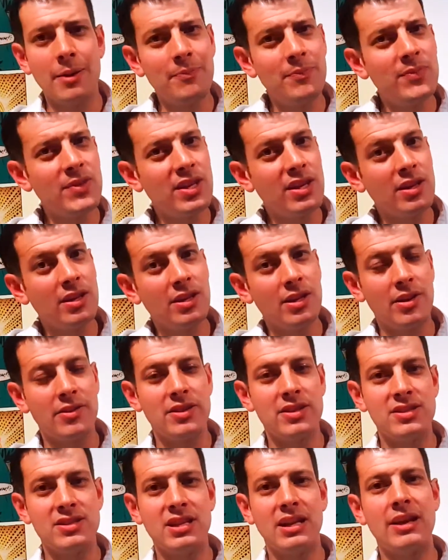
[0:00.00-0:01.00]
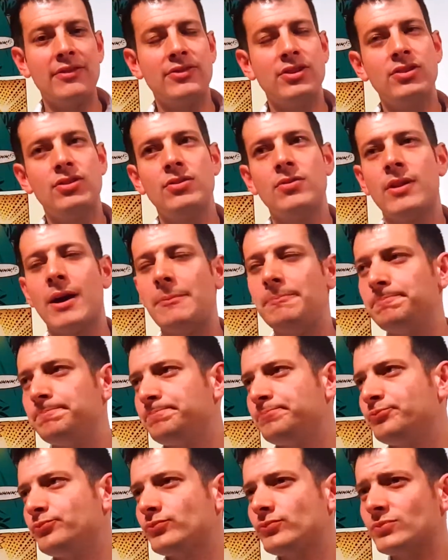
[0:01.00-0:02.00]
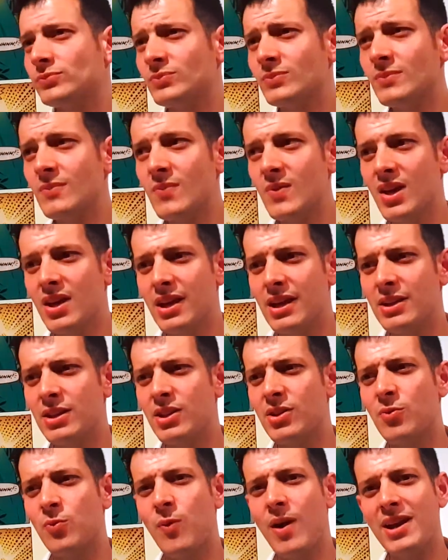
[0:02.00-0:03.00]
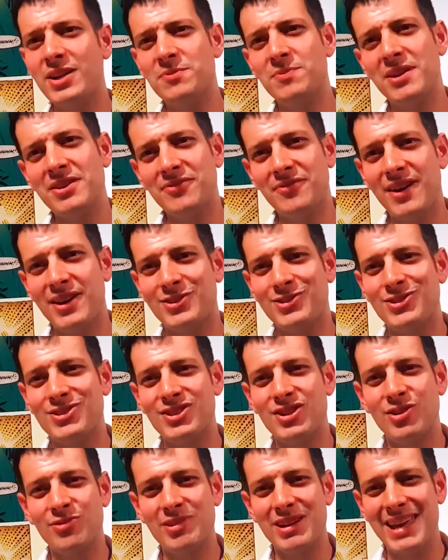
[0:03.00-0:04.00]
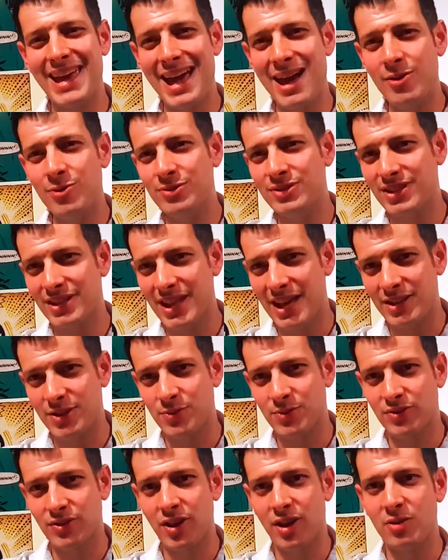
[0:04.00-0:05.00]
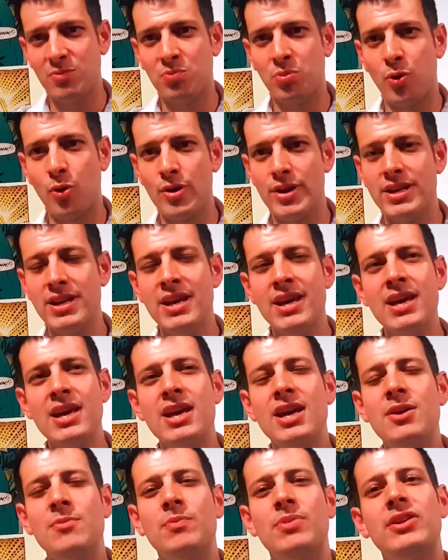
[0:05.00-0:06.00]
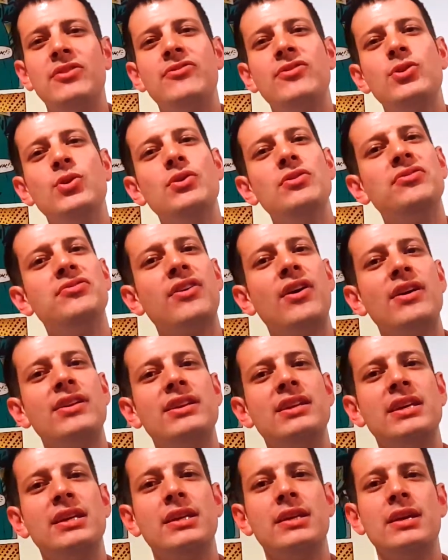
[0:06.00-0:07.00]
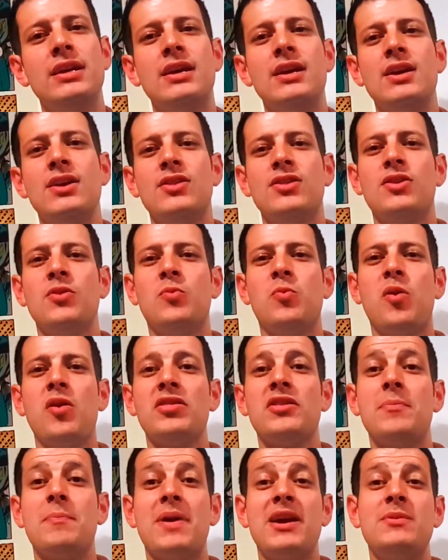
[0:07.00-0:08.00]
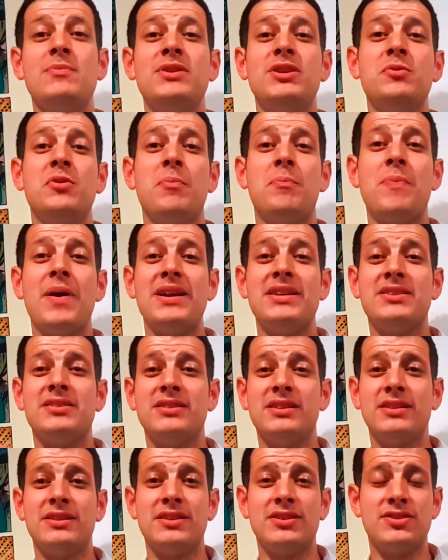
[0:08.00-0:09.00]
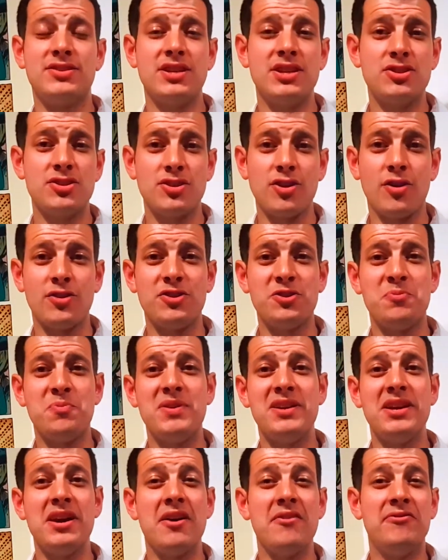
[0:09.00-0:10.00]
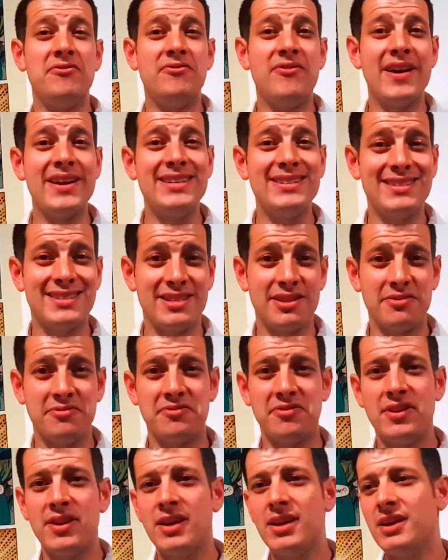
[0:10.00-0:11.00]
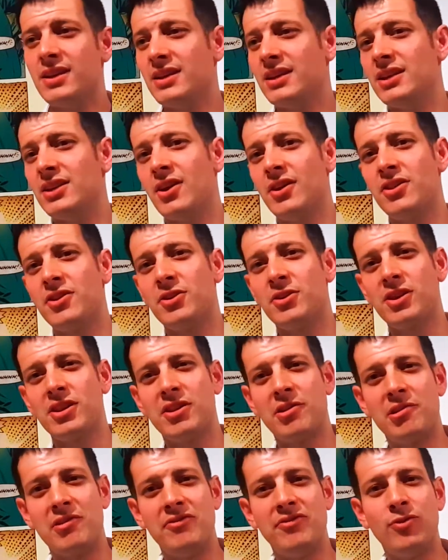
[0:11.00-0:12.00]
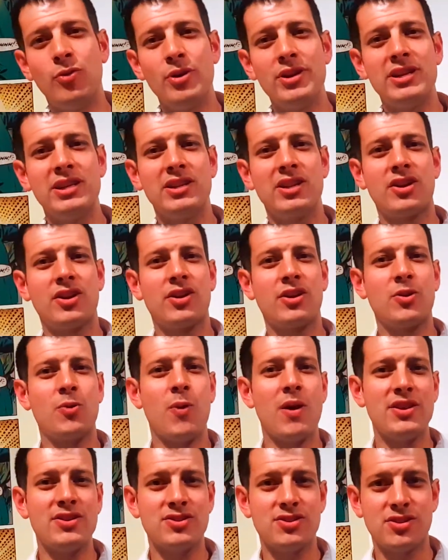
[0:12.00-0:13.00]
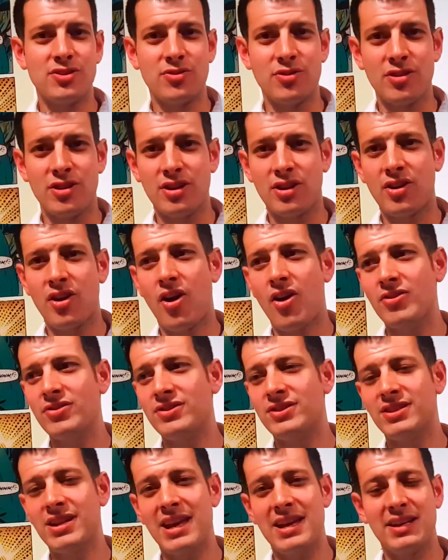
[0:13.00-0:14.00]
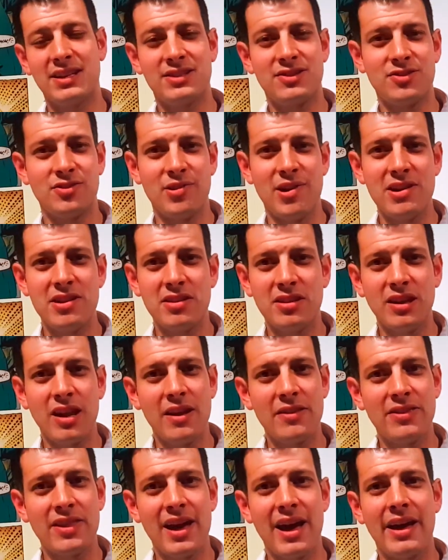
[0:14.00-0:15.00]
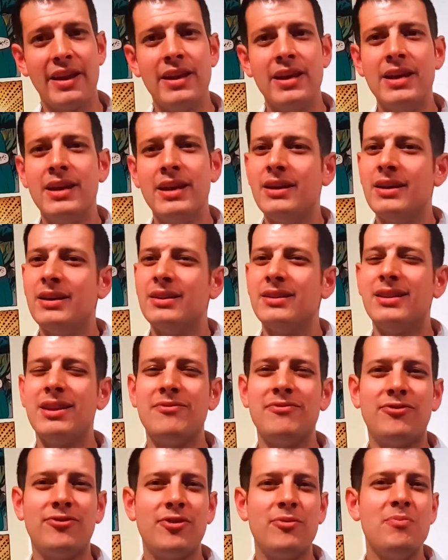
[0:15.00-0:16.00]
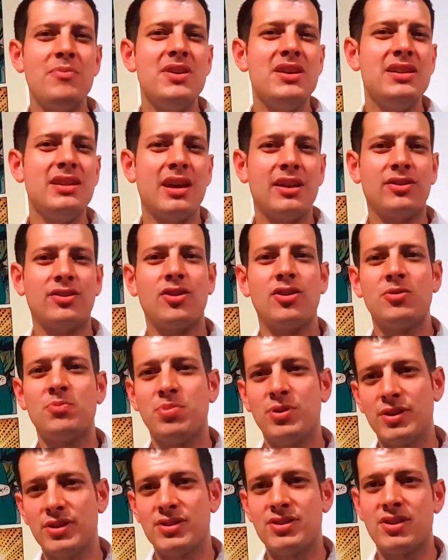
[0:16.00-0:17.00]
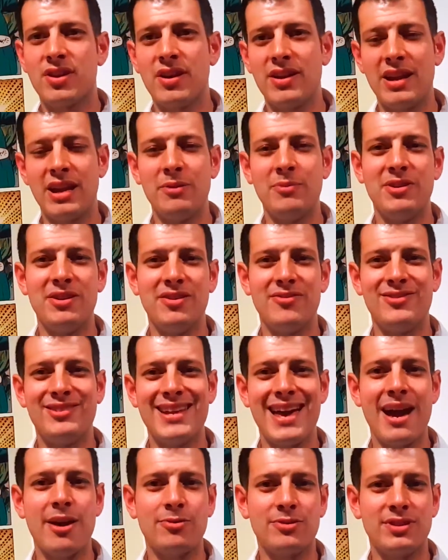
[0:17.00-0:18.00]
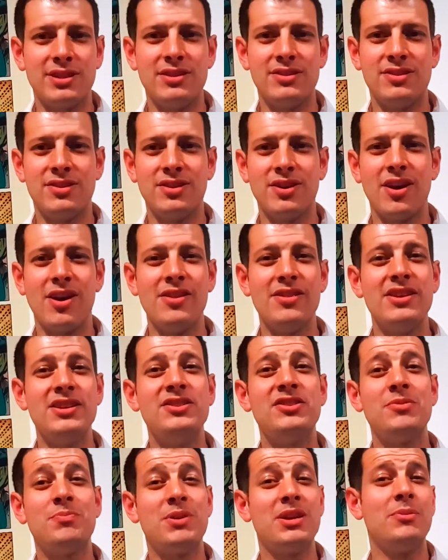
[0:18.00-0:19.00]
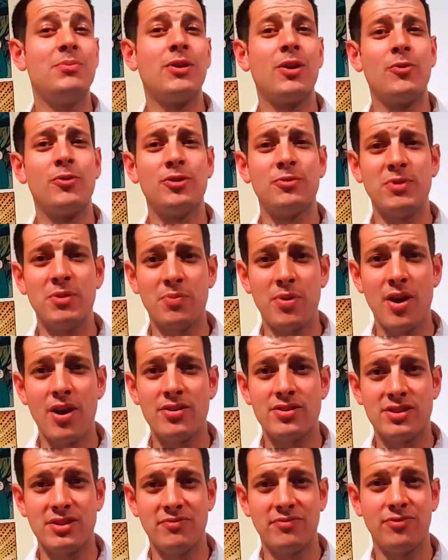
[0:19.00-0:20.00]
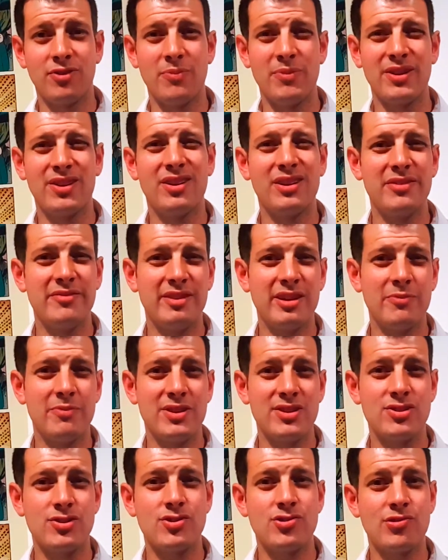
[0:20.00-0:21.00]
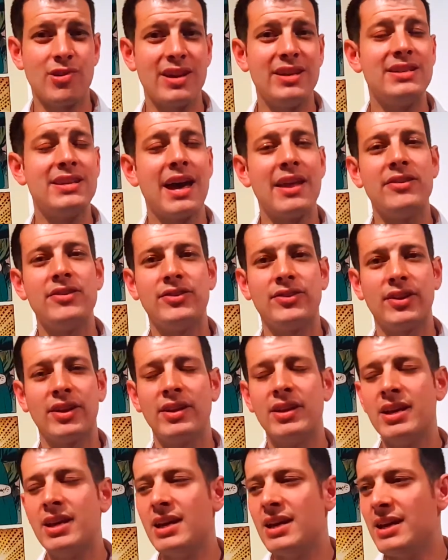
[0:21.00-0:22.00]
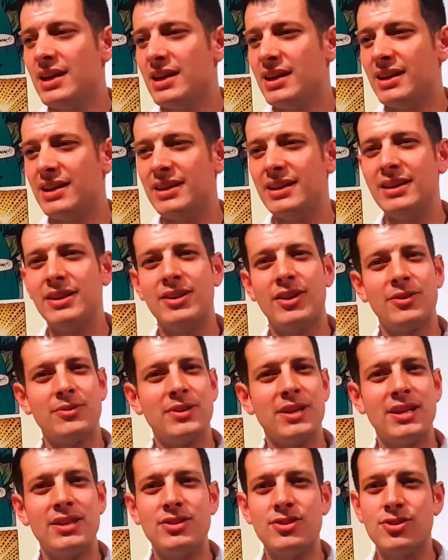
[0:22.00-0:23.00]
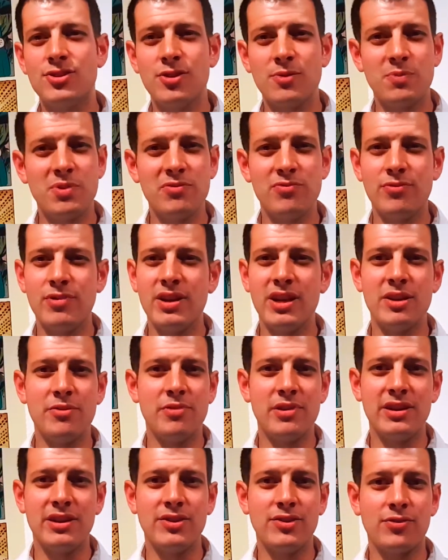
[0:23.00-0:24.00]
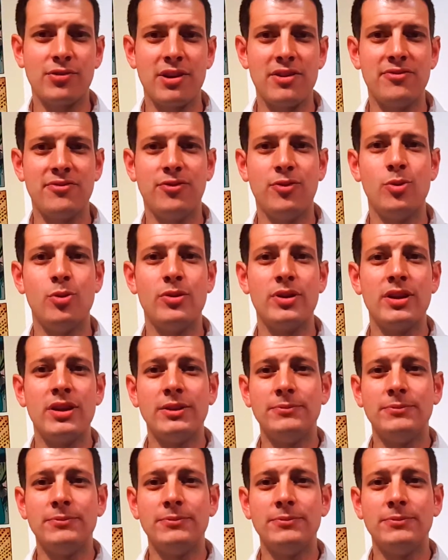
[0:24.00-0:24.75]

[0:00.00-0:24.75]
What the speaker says: You know, they still have to do that. And the wax manufacturers, they're not really held to that to a certain point. But if you're finding the one that maybe you are basing your decision on to be evasive, you know, they're avoiding the question or the context or anything like that, then for me that's got to put a certain element of doubt into, are these the people I want to be purchasing from? They can't even give me a straight answer. You know, it should be really, really straightforward.